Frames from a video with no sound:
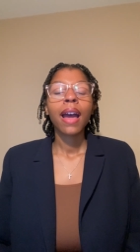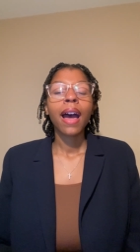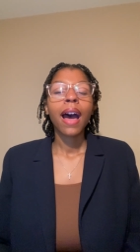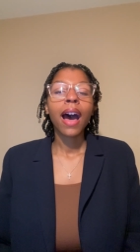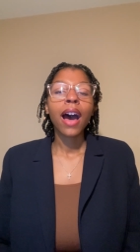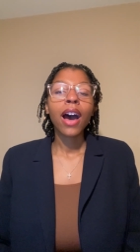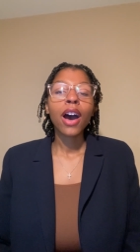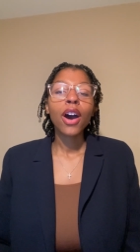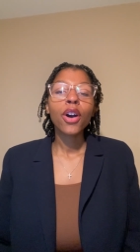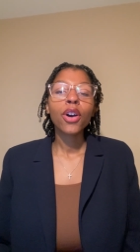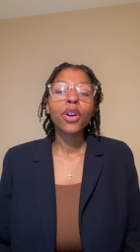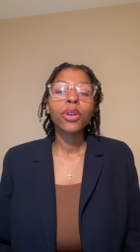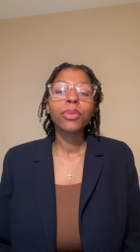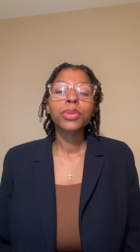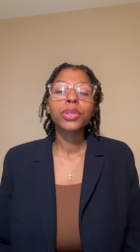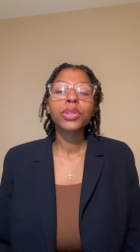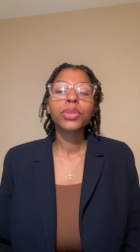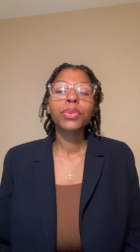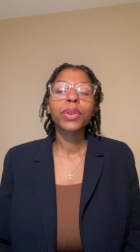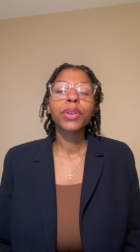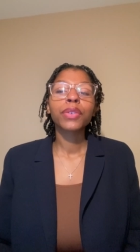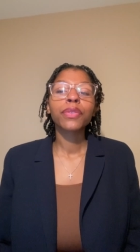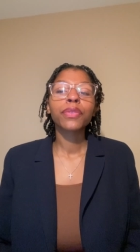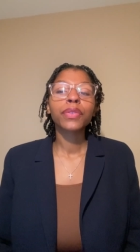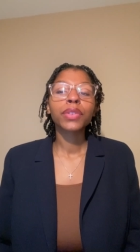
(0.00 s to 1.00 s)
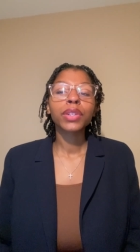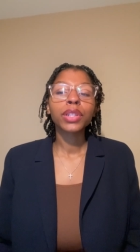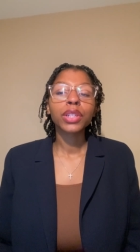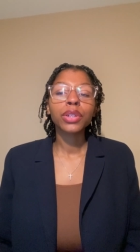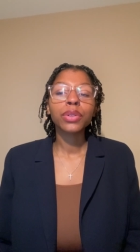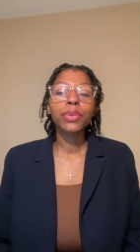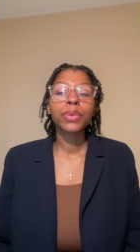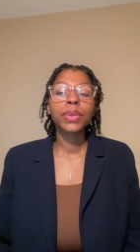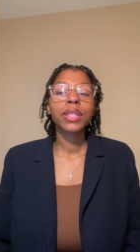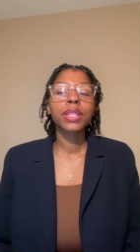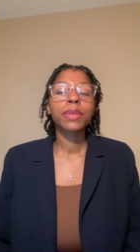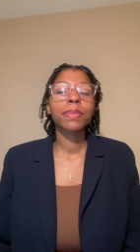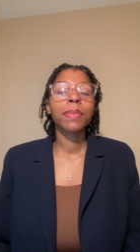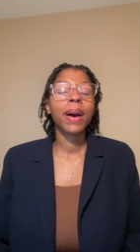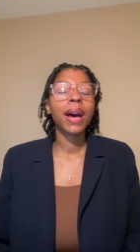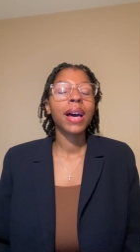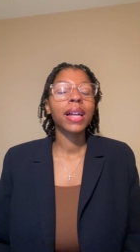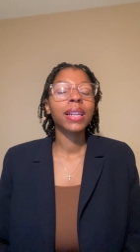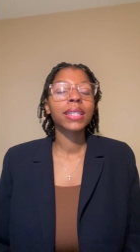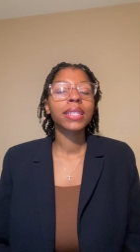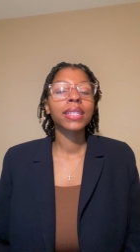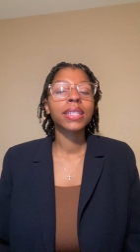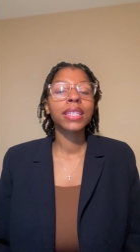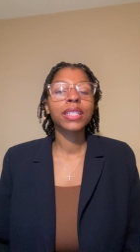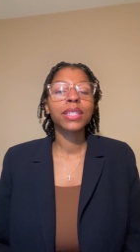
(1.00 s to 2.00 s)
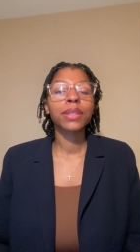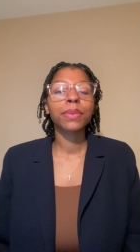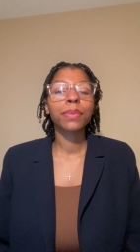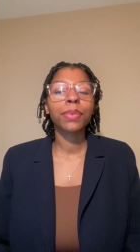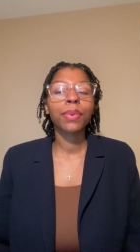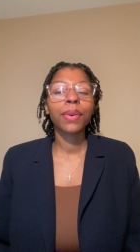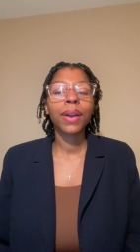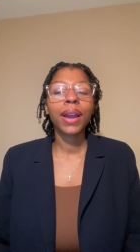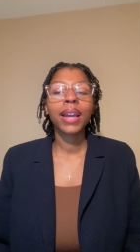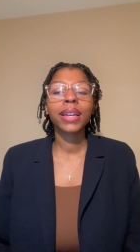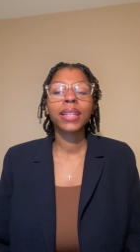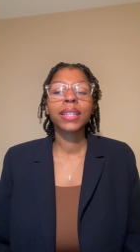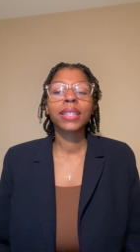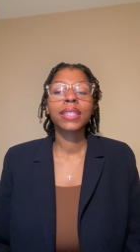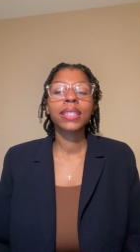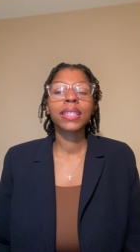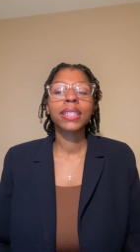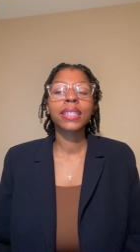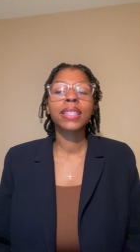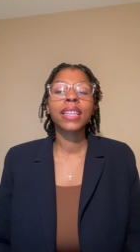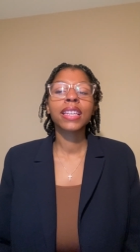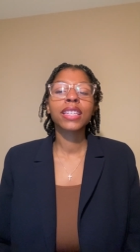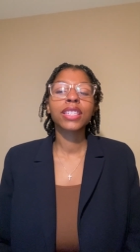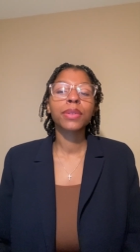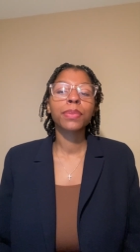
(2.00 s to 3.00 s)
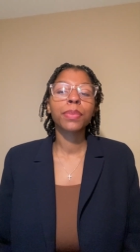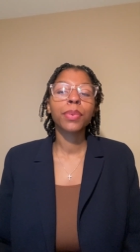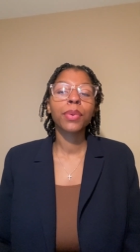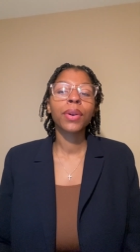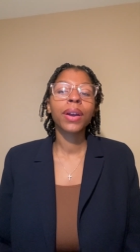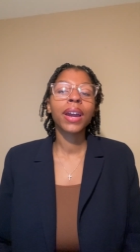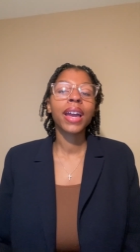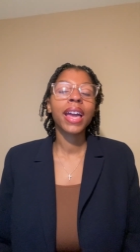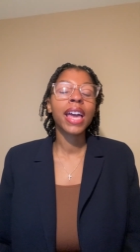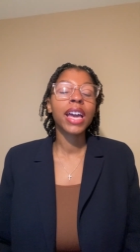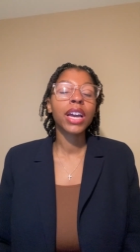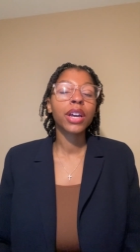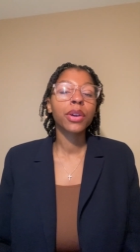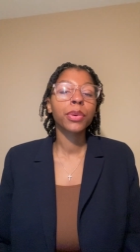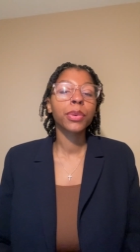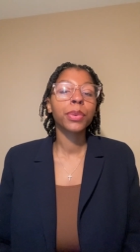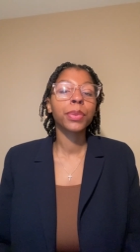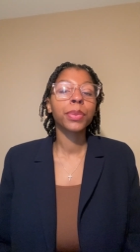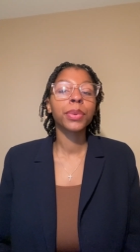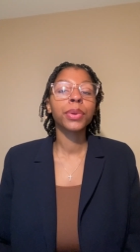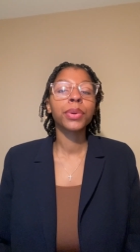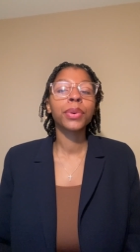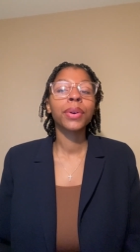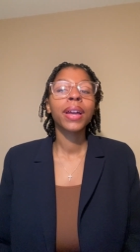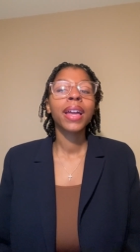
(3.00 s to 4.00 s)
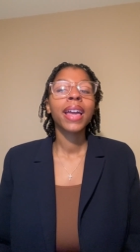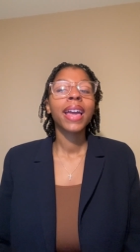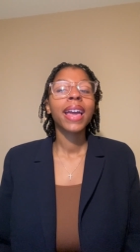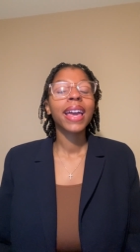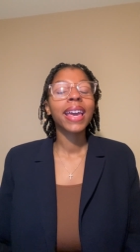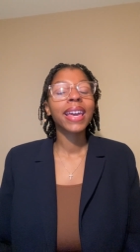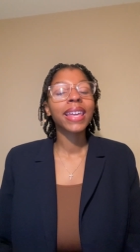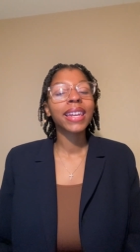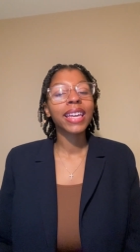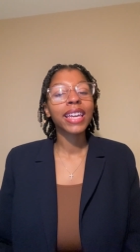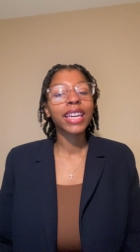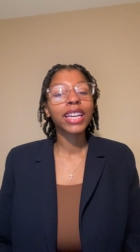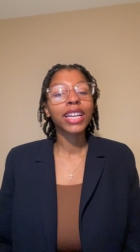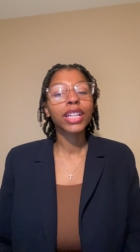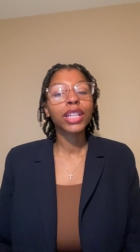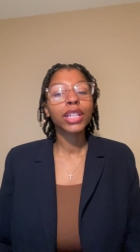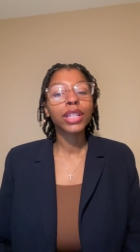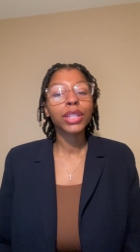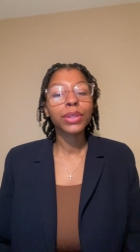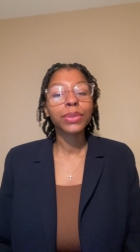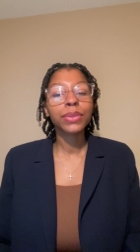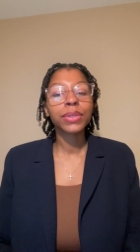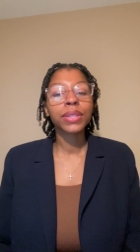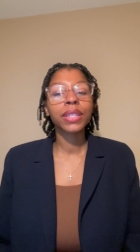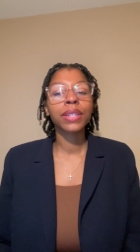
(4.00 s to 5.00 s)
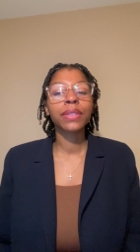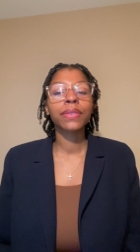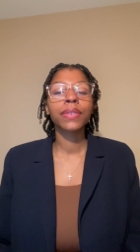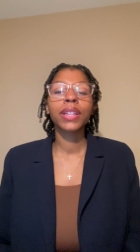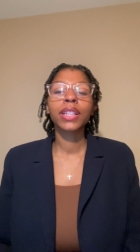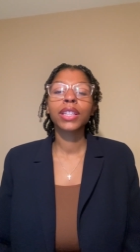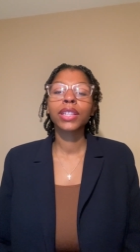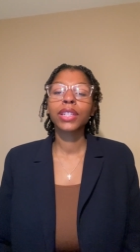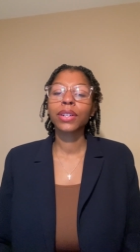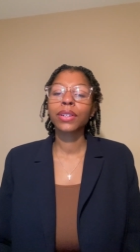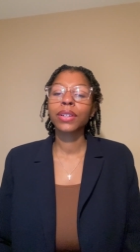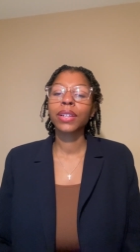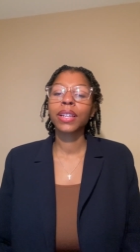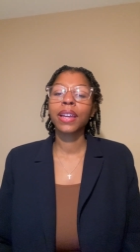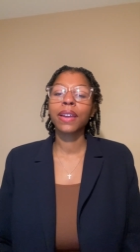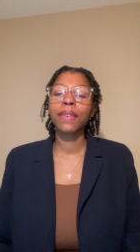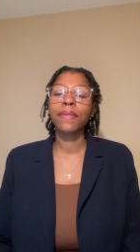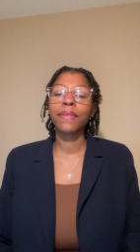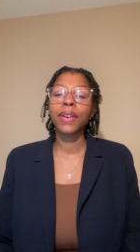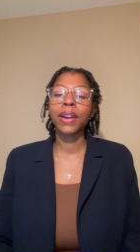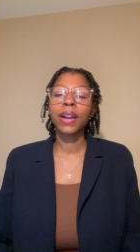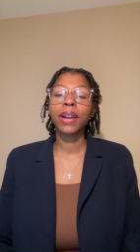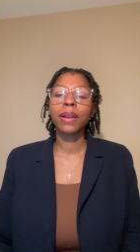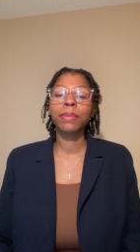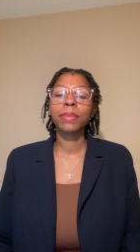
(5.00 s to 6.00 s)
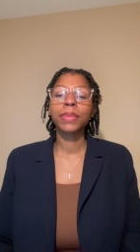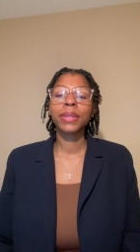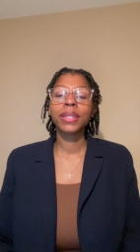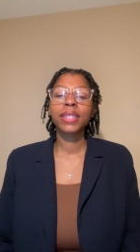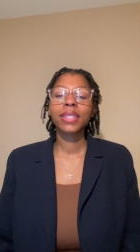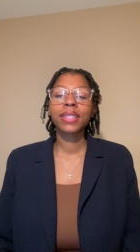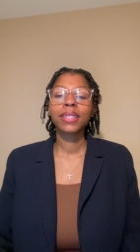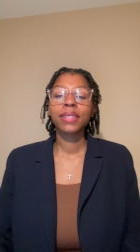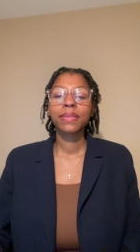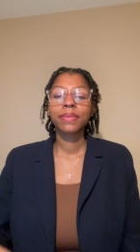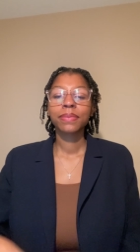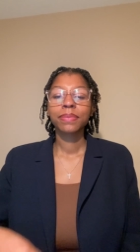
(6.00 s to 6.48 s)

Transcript: I hope to influence policies and practices that support equitable and inclusive learning environments.